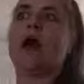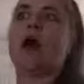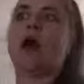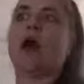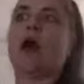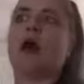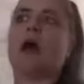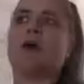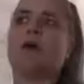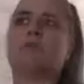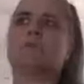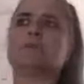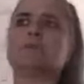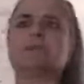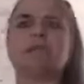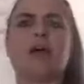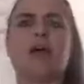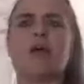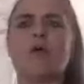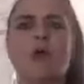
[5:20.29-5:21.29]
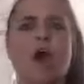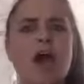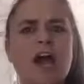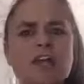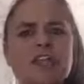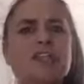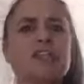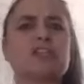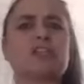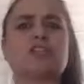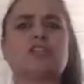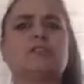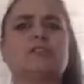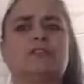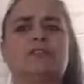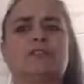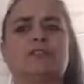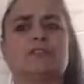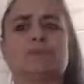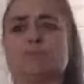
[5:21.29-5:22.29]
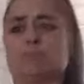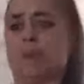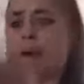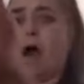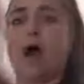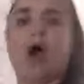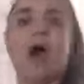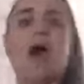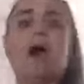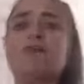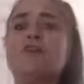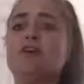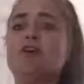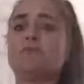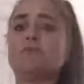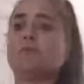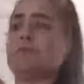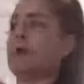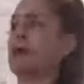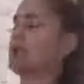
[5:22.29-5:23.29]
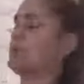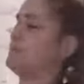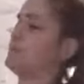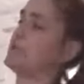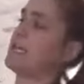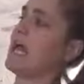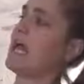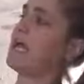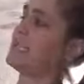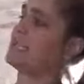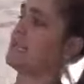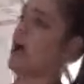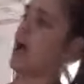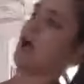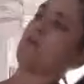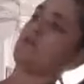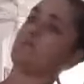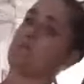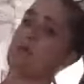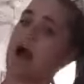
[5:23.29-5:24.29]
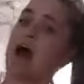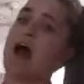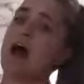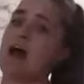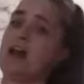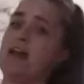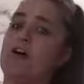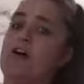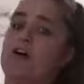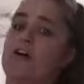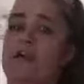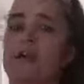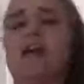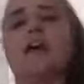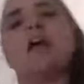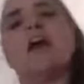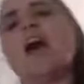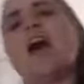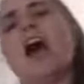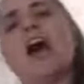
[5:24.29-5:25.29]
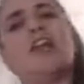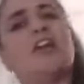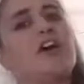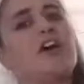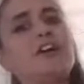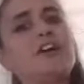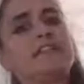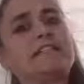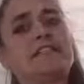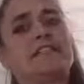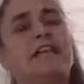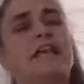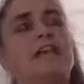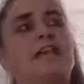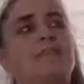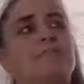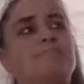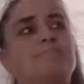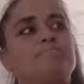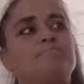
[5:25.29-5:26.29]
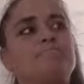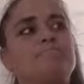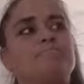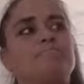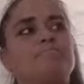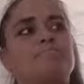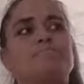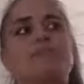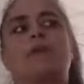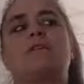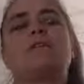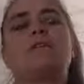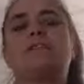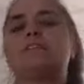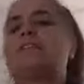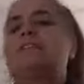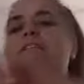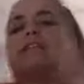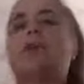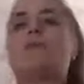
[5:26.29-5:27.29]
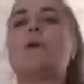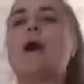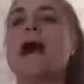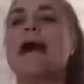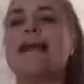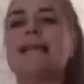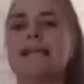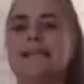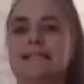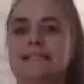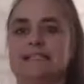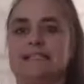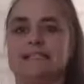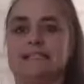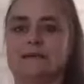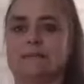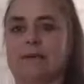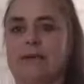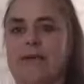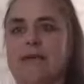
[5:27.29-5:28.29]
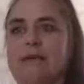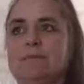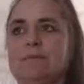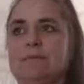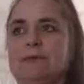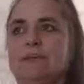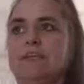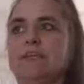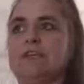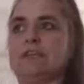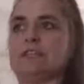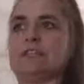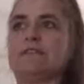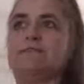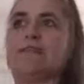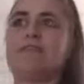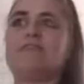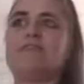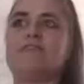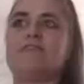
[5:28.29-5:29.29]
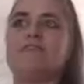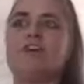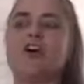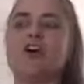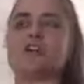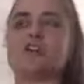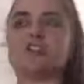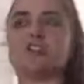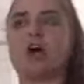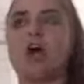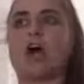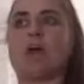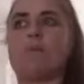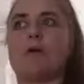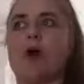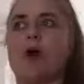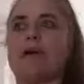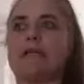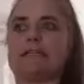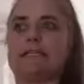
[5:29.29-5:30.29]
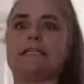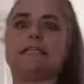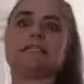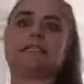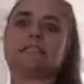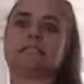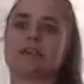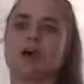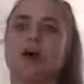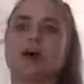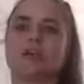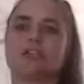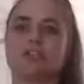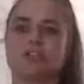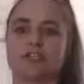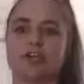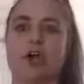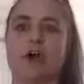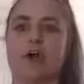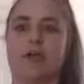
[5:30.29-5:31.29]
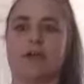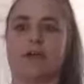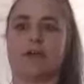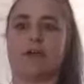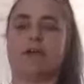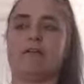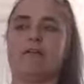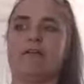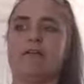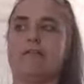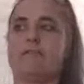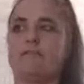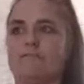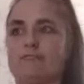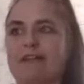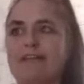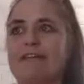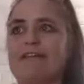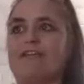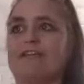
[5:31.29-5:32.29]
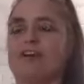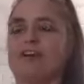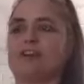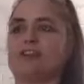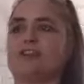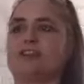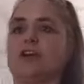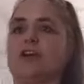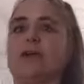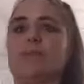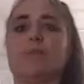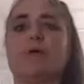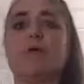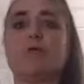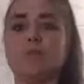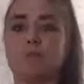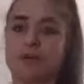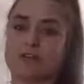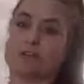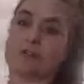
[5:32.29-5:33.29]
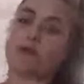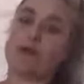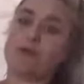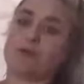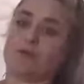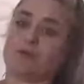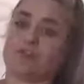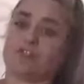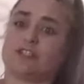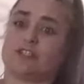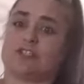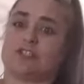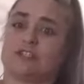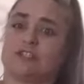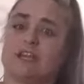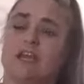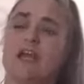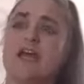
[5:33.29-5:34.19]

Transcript: Um, so I just used to just pile on the mashed potato, pile on it, and I used to think this is so alien to me because the very first time I did start the diet, very first time was Weight Watchers.